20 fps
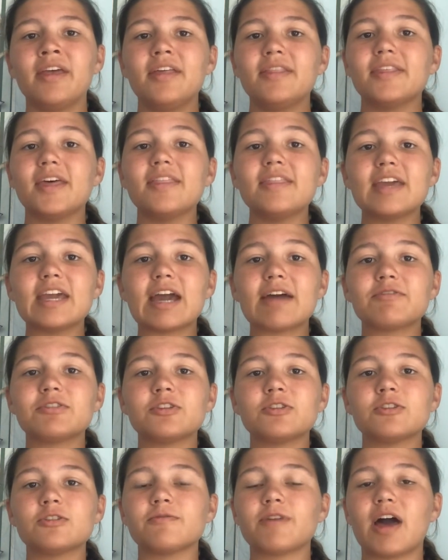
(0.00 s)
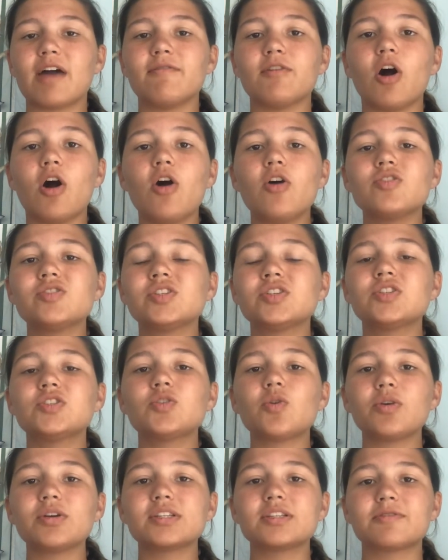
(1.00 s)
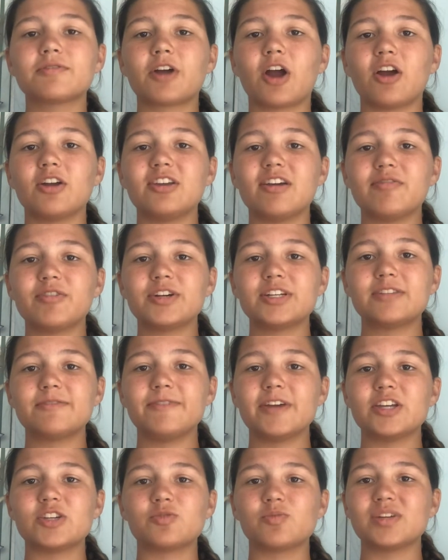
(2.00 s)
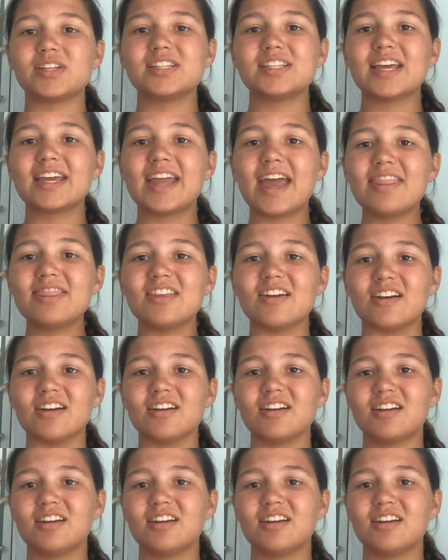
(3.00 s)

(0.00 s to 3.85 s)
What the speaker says: Then they have to survive all sorts of carnivorous fish once they get there.